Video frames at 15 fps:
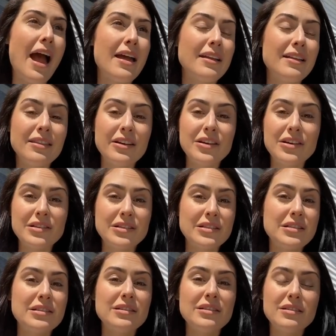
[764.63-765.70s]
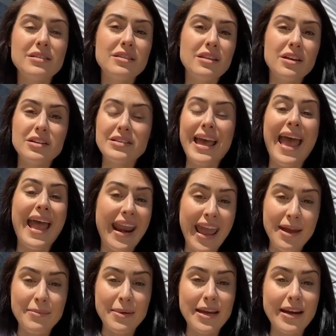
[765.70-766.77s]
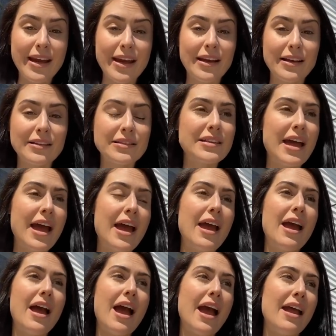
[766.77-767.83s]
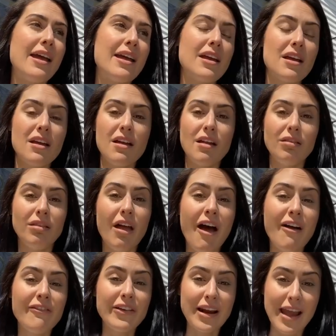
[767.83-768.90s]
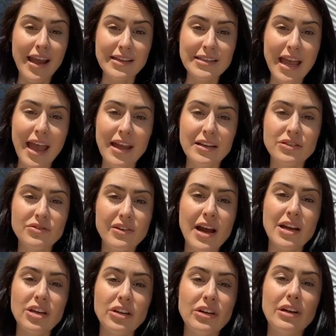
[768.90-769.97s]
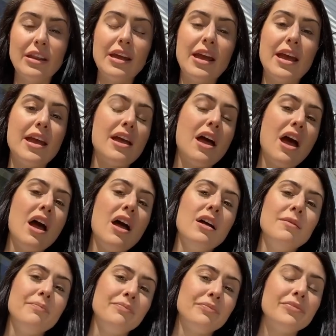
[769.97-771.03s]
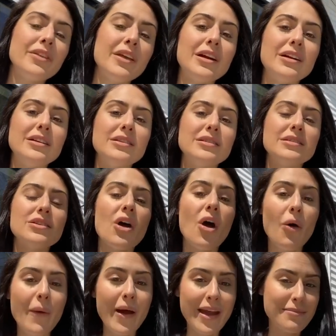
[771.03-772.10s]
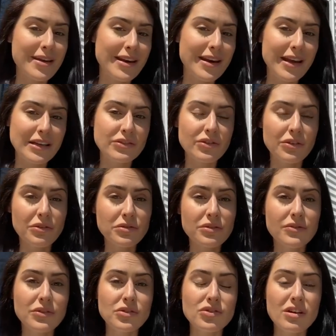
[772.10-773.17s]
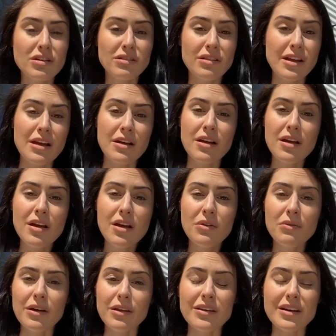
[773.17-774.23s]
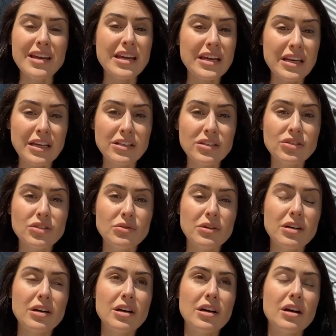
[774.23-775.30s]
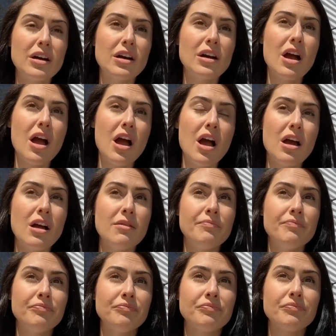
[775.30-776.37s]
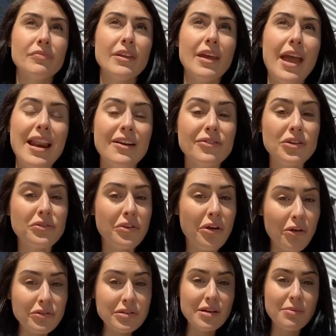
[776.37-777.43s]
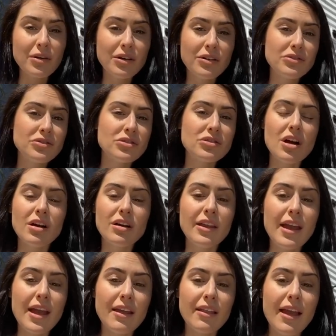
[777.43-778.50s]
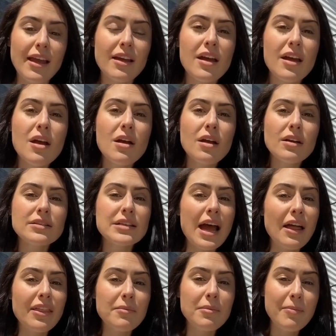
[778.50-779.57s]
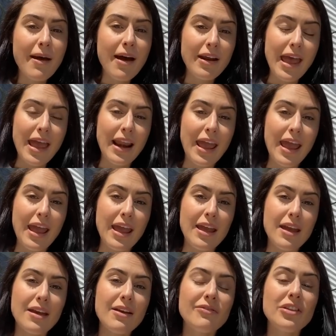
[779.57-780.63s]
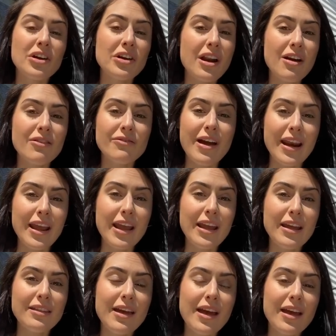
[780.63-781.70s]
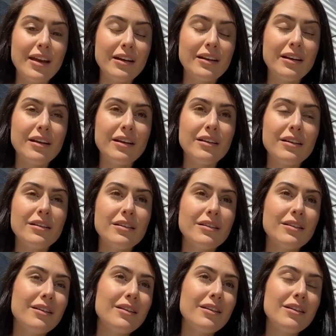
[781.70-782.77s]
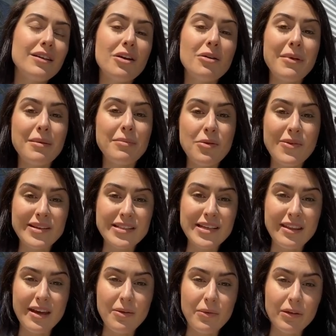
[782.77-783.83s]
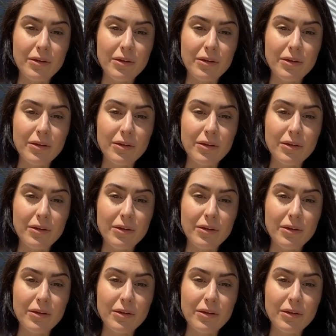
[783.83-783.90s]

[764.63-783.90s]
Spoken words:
There's NA meetings that I love and I attend regularly. There's OA meetings for those of you struggling with an eating disorder. And if you know someone who's struggling, like, tell them about NA. If they're not ready, then, you know, maybe one day they will